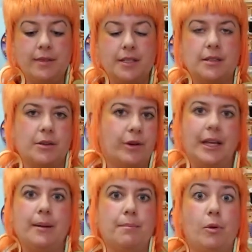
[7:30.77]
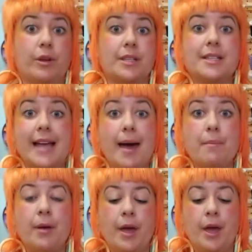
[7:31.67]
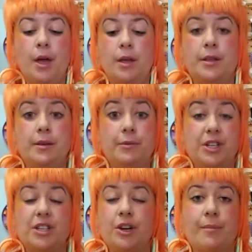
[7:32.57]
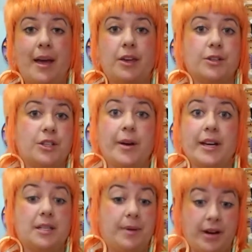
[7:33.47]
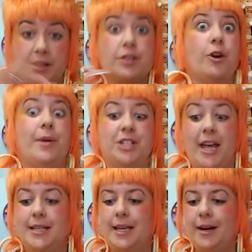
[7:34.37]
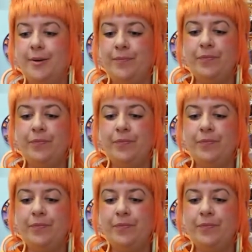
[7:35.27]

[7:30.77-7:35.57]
This is a really important step, which is going to make your sewing experience so much easier.